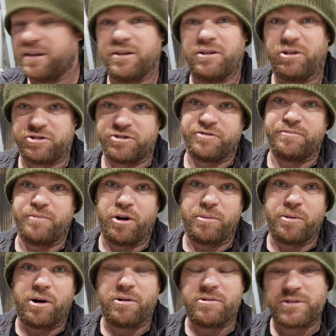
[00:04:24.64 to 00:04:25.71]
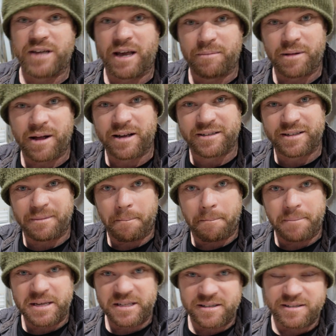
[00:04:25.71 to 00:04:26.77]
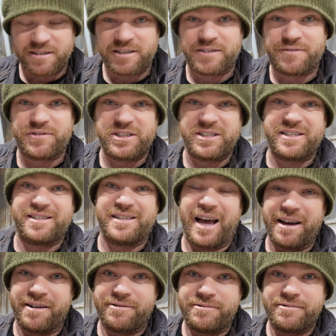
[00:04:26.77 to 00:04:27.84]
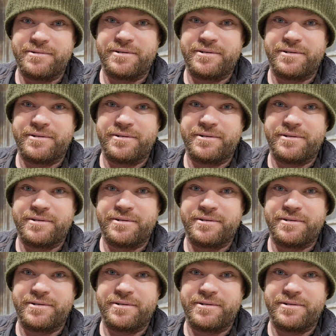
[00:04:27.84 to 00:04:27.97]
Lots of mobile sandblasting businesses for sale.